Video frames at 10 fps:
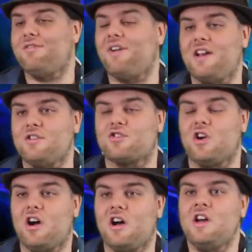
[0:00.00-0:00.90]
the final
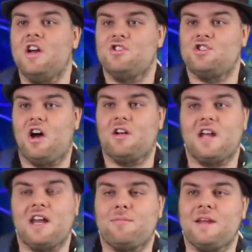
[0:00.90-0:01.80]
straw, Jaune
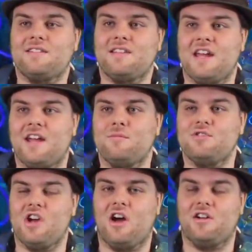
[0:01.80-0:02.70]
getting pissed at him,
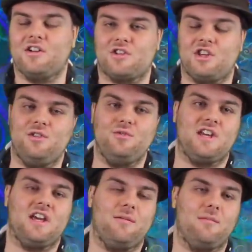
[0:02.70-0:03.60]
Jaune
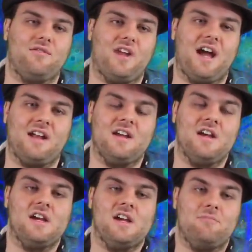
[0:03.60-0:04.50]
accusing him of not
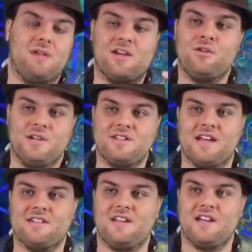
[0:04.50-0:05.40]
being who he
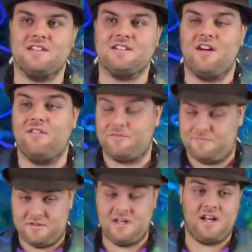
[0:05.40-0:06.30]
says he is, of
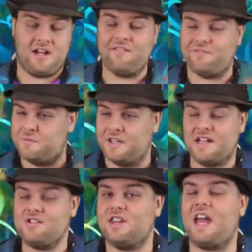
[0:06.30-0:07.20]

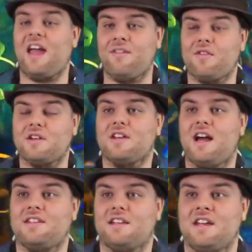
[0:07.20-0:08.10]
essentially
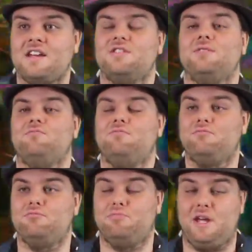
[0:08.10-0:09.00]
emphasizing his
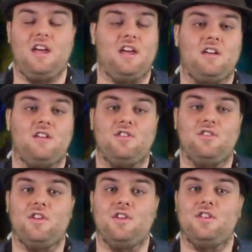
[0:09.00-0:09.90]

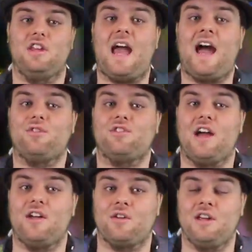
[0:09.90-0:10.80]
being the the
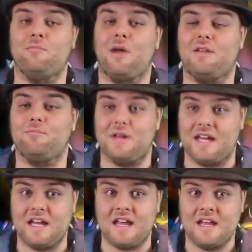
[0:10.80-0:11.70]
outsider he might
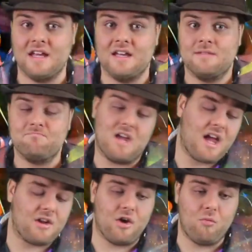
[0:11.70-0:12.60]
be.
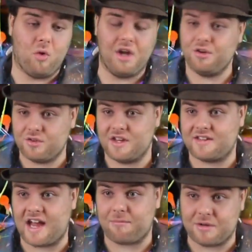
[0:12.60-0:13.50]
Yeah, no wonder
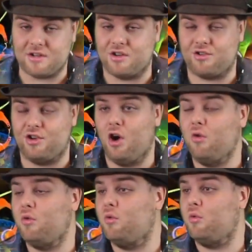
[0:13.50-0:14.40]
this happened. No
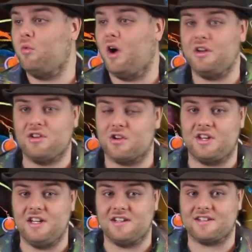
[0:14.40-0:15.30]
wonder
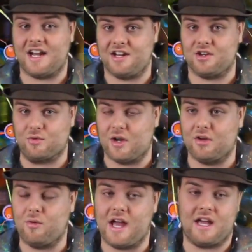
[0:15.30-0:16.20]
he decided to
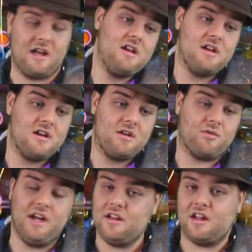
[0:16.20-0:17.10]
run away.
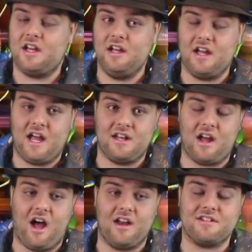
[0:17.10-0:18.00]
Really, and
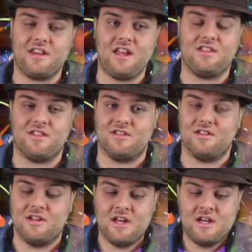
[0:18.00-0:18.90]
honestly,
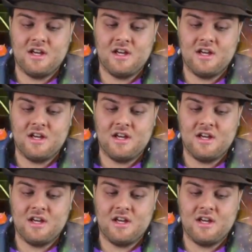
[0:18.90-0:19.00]
and